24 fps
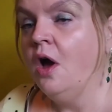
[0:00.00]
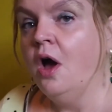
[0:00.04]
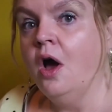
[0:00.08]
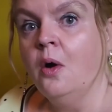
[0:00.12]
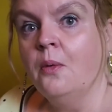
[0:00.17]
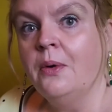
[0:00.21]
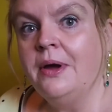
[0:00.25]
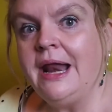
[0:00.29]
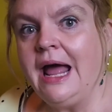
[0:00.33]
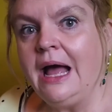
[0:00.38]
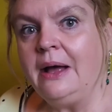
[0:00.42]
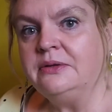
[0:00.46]

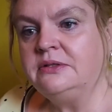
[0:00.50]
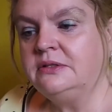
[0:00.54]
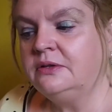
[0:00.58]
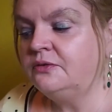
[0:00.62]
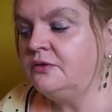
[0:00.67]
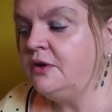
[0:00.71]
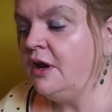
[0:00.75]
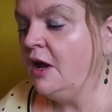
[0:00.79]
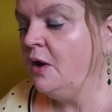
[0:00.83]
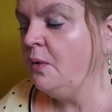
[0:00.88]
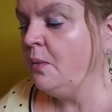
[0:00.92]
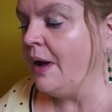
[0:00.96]
when out of
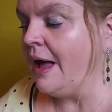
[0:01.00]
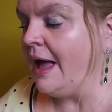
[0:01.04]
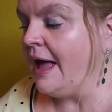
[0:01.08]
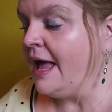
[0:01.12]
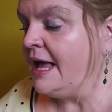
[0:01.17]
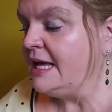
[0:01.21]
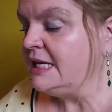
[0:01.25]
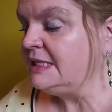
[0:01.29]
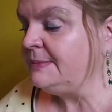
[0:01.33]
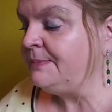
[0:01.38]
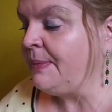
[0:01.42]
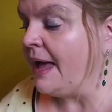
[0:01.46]
nowhere
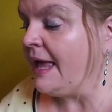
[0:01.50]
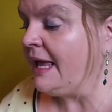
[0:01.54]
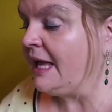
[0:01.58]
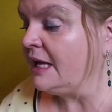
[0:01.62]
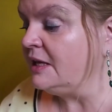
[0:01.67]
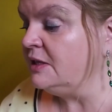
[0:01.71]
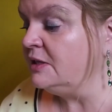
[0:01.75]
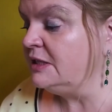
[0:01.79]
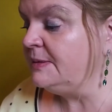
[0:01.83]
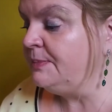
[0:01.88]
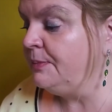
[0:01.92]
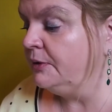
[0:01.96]
Spiker
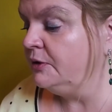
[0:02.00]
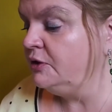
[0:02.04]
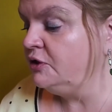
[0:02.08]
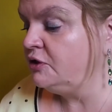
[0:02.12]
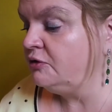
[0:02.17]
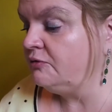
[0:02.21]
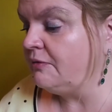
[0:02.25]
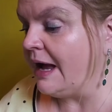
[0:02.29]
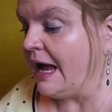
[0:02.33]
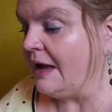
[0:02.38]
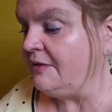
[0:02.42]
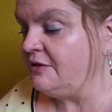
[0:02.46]
and Sponge
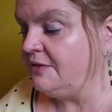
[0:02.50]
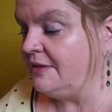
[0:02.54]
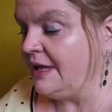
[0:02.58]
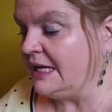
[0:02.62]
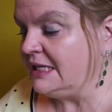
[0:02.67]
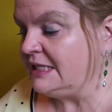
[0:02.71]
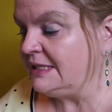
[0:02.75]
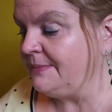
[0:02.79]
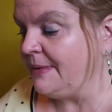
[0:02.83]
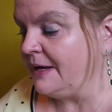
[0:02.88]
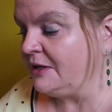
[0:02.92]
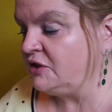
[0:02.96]
arrived in their
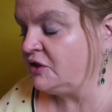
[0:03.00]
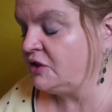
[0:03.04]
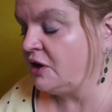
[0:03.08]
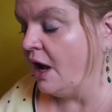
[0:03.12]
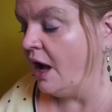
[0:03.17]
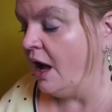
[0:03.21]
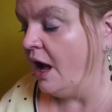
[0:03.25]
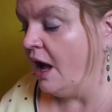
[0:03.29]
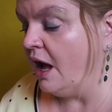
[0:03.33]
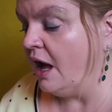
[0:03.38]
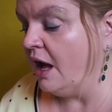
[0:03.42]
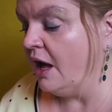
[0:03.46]
smashed
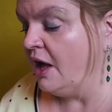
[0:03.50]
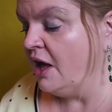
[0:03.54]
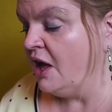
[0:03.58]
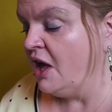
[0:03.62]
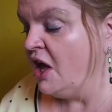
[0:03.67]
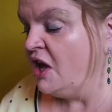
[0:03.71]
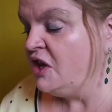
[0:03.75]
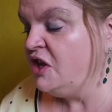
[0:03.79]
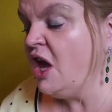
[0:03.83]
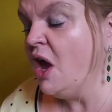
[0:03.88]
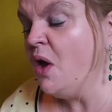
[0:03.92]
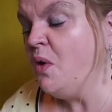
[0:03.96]
car.
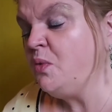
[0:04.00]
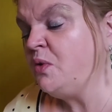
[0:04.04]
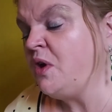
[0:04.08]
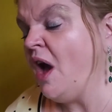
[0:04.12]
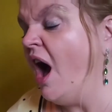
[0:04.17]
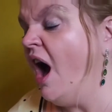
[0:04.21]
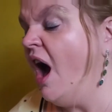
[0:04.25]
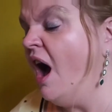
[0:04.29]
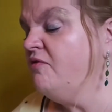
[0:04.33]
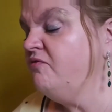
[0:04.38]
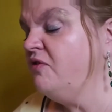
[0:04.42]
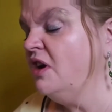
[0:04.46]
"You
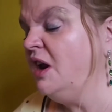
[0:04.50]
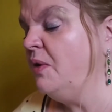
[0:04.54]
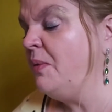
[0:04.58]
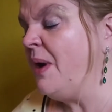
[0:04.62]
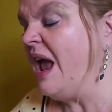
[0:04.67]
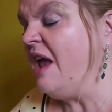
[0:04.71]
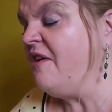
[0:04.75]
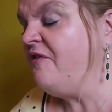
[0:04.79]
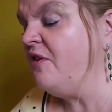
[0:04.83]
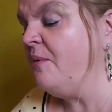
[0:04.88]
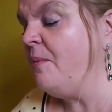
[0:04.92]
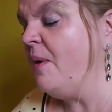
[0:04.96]
can't run
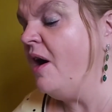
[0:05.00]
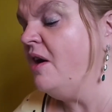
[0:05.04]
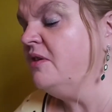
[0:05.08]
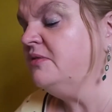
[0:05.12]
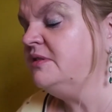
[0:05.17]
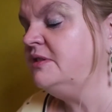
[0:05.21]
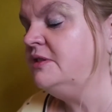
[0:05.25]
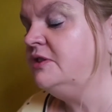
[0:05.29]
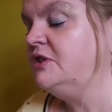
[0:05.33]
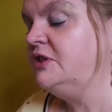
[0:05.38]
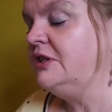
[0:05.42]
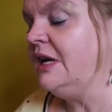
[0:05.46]
away from
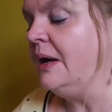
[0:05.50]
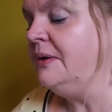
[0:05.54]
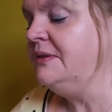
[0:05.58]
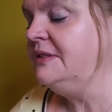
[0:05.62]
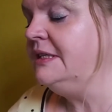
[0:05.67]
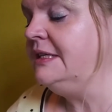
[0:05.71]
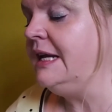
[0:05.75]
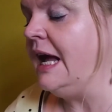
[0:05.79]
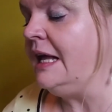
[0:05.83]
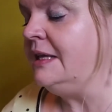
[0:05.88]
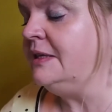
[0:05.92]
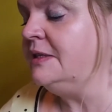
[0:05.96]
us!"
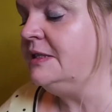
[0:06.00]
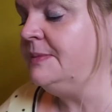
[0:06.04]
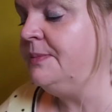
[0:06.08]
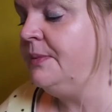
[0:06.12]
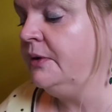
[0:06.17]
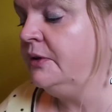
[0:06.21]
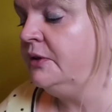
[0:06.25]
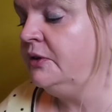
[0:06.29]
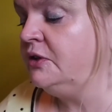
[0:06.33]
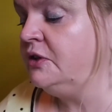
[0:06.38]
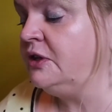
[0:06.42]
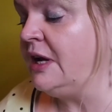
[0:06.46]
shouted Aunt
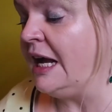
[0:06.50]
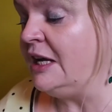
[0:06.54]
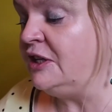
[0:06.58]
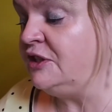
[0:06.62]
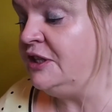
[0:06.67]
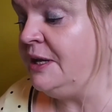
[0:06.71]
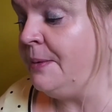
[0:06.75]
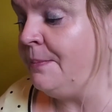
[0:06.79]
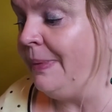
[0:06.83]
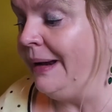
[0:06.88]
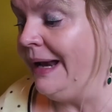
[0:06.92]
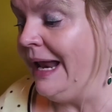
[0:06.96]
Sponge as
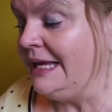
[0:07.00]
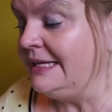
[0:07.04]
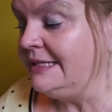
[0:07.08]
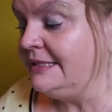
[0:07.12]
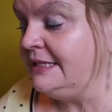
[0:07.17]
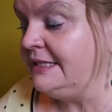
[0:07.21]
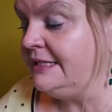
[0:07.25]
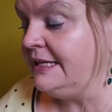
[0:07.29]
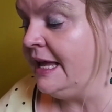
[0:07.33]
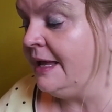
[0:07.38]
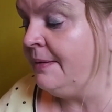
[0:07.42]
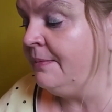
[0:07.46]
she
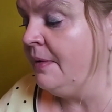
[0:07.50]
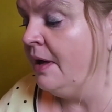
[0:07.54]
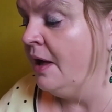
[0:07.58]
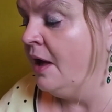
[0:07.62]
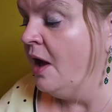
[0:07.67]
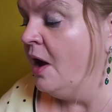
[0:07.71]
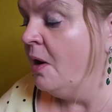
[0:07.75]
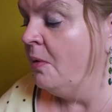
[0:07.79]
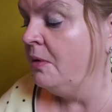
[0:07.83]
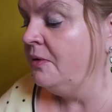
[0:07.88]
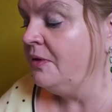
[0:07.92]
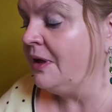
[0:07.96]
blasted him
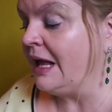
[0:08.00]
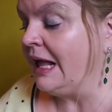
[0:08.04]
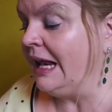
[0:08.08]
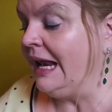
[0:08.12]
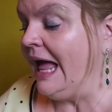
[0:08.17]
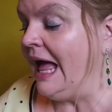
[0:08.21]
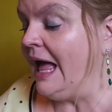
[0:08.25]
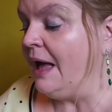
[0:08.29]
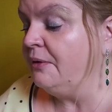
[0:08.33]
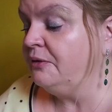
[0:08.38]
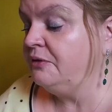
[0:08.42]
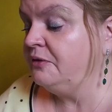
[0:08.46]
with a
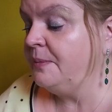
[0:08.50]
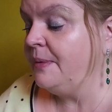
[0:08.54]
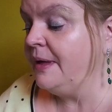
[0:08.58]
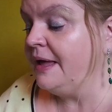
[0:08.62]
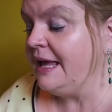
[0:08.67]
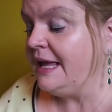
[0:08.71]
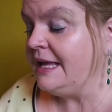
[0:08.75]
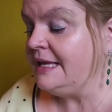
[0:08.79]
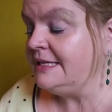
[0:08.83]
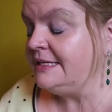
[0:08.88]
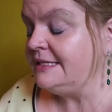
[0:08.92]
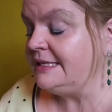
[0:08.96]
cloud from her
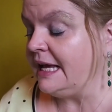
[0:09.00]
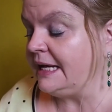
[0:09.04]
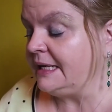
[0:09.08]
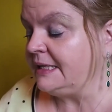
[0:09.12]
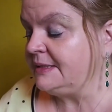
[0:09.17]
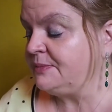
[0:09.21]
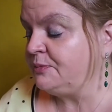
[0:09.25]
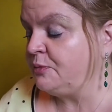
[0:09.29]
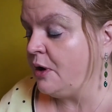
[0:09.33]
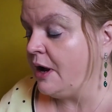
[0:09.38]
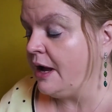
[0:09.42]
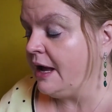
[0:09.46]
insect
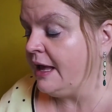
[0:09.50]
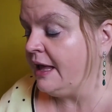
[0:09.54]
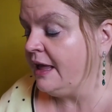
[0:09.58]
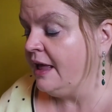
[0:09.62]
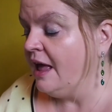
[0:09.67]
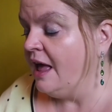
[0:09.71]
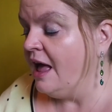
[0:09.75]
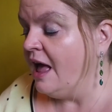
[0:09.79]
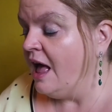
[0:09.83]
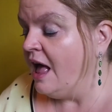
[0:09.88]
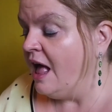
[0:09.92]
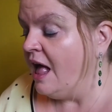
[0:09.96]
spray.
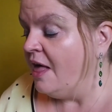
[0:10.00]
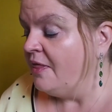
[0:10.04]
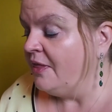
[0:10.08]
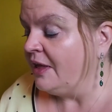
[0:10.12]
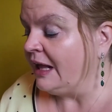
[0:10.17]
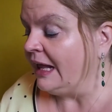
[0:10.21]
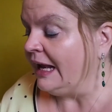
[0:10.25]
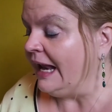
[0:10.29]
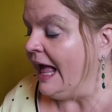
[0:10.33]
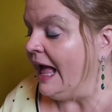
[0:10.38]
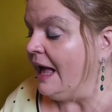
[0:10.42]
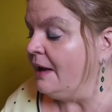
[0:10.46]
The
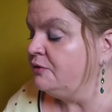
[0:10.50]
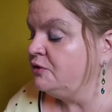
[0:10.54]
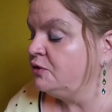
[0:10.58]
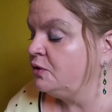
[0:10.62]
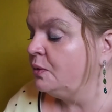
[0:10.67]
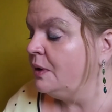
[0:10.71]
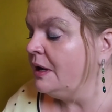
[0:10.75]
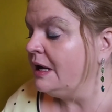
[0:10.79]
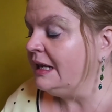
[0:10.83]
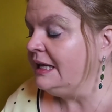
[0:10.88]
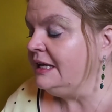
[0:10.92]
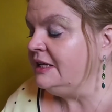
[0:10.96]
cloud
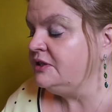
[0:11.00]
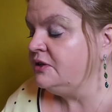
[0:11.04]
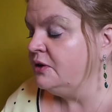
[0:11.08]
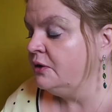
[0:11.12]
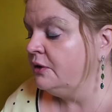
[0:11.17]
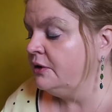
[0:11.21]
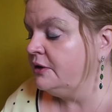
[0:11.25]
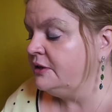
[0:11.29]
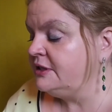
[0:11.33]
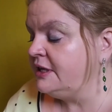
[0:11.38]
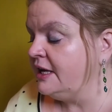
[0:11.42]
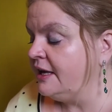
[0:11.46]
quickly
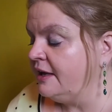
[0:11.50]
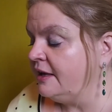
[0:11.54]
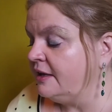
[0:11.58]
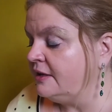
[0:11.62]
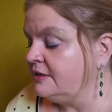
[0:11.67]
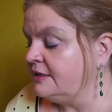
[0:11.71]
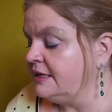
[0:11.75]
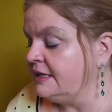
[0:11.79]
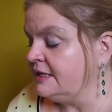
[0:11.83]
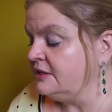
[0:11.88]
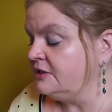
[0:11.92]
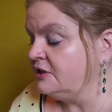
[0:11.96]

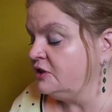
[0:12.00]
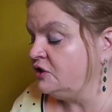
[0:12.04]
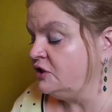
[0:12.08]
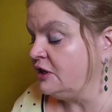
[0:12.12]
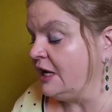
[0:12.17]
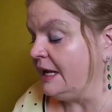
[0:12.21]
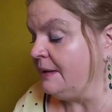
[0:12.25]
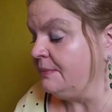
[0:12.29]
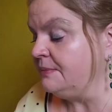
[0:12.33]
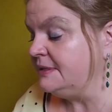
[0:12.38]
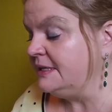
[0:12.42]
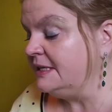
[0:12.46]
turned into
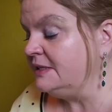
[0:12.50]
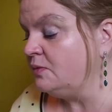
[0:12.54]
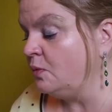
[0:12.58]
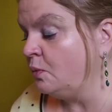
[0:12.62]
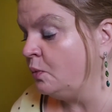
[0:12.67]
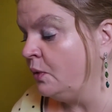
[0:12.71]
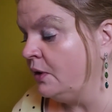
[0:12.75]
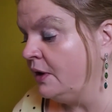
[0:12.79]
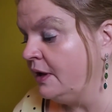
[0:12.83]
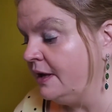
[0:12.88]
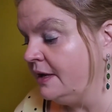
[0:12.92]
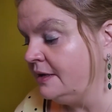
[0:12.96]
James's
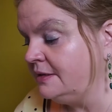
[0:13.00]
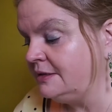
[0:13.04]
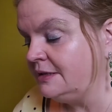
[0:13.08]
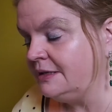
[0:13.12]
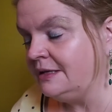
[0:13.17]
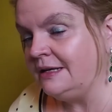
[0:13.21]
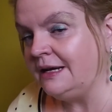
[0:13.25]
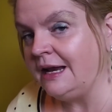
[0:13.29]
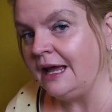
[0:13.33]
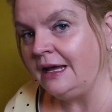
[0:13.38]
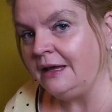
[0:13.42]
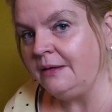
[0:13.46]
worst
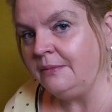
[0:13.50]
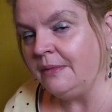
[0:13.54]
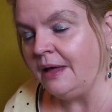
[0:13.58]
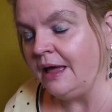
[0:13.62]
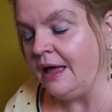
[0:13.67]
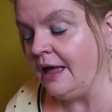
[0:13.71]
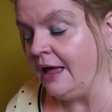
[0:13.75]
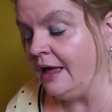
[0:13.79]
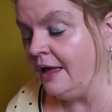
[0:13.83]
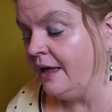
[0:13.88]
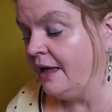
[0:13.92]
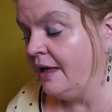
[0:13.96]

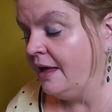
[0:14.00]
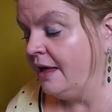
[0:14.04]
nightmare.